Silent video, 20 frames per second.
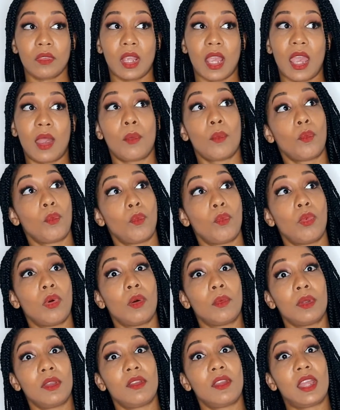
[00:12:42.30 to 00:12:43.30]
And
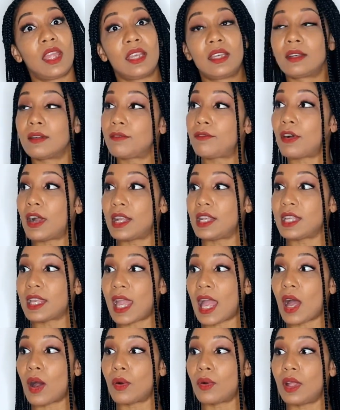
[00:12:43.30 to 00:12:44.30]
what we ended up finding
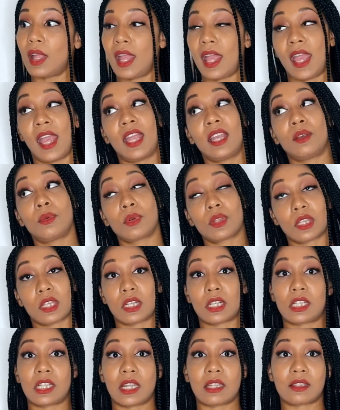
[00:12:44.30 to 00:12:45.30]
out, and it was
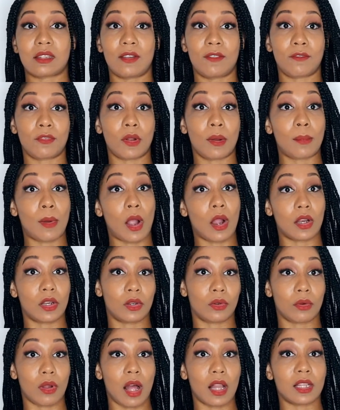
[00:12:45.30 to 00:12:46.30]
suggested from our
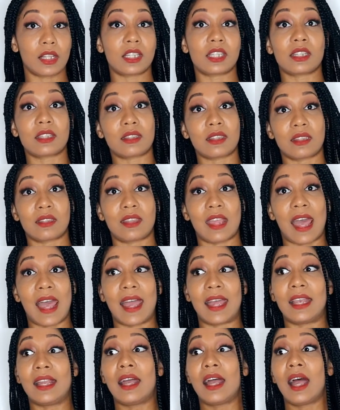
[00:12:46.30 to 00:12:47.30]
neurologist, is
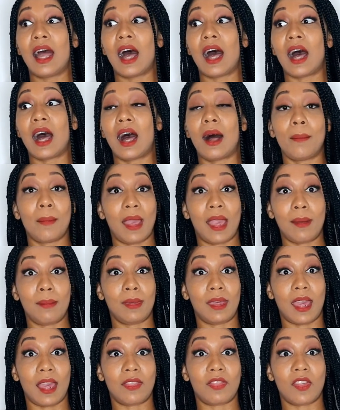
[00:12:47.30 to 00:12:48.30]
that
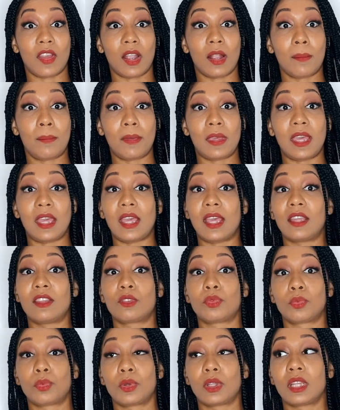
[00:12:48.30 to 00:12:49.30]
ABA therapy
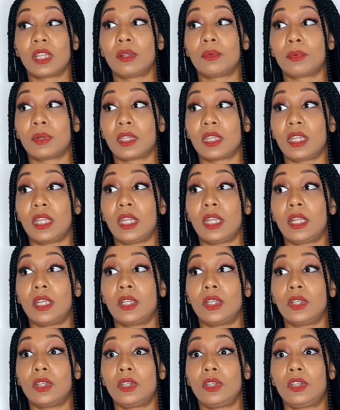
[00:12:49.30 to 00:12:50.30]
is really,
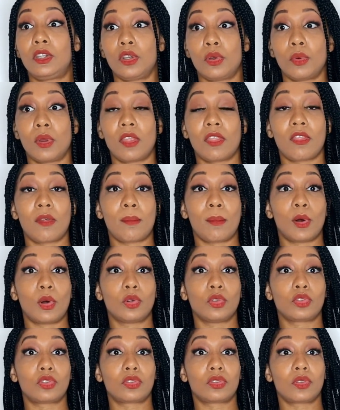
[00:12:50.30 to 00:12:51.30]
really doing the
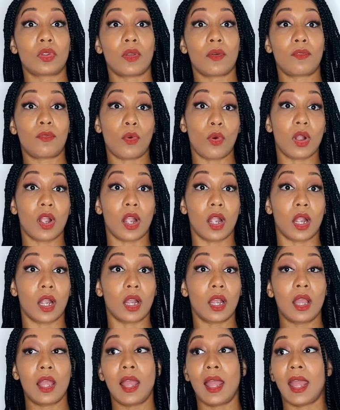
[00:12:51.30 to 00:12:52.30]
most for
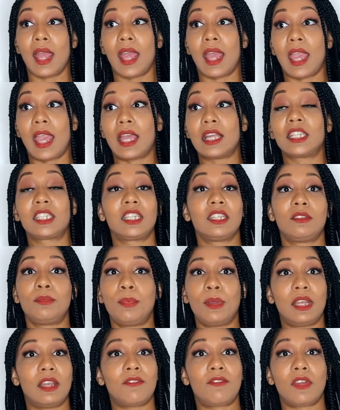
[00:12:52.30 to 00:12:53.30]
her. And she's
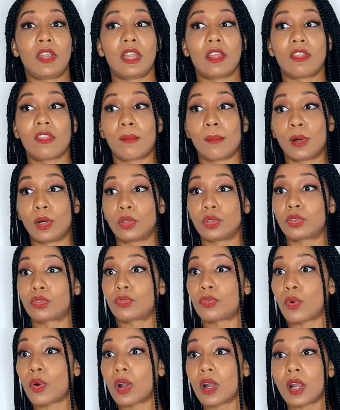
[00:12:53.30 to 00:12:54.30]
benefiting the most
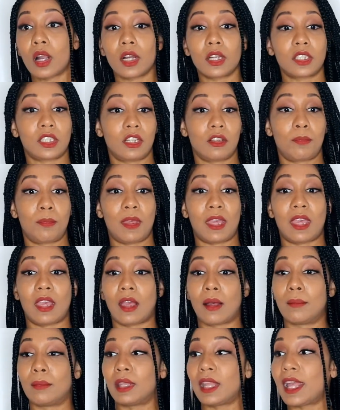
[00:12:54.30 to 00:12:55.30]
for her. She's
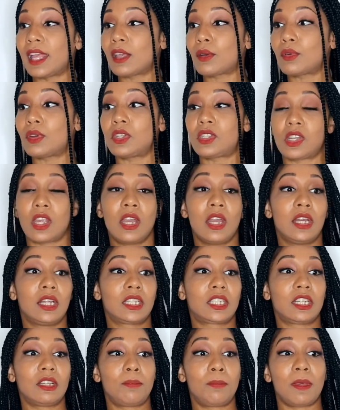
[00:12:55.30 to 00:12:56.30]
picking up language,
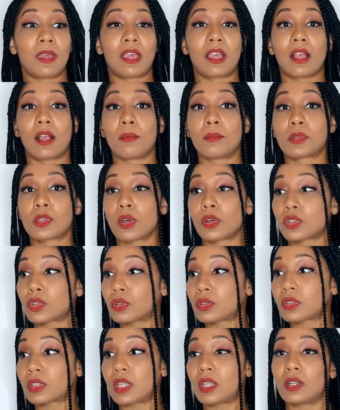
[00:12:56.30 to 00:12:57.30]
she's picking up
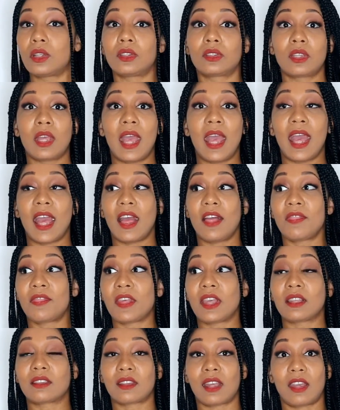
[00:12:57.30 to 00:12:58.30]
social skills and
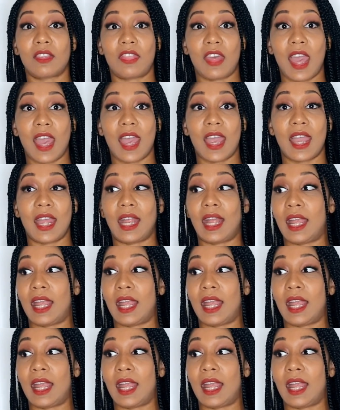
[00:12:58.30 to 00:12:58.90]
things like that.